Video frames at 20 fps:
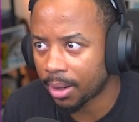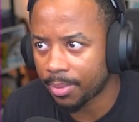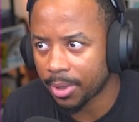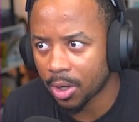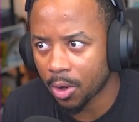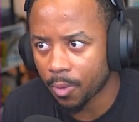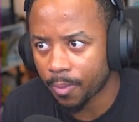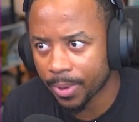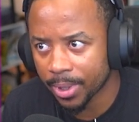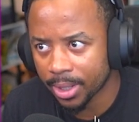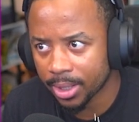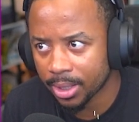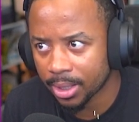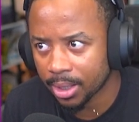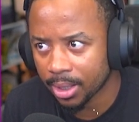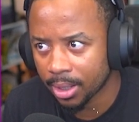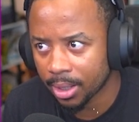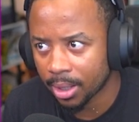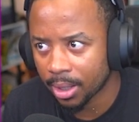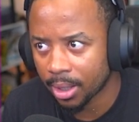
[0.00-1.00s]
it be opened?
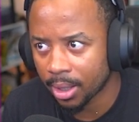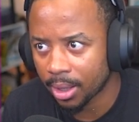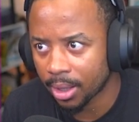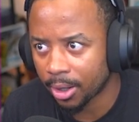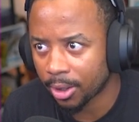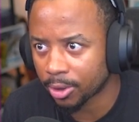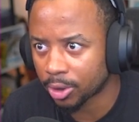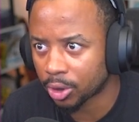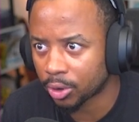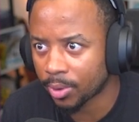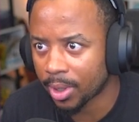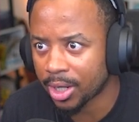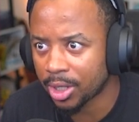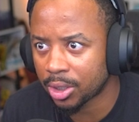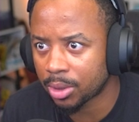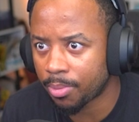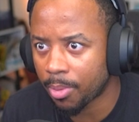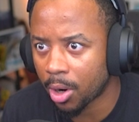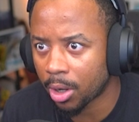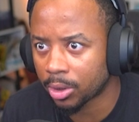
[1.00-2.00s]
There are
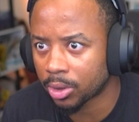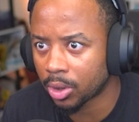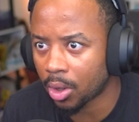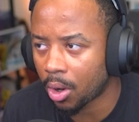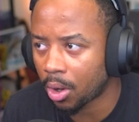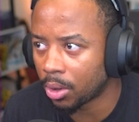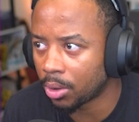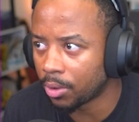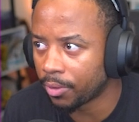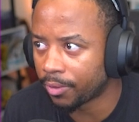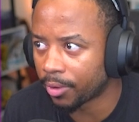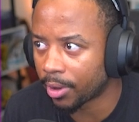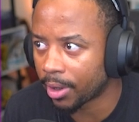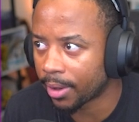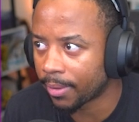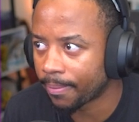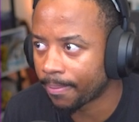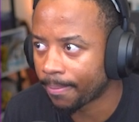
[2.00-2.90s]
strange marks all over it.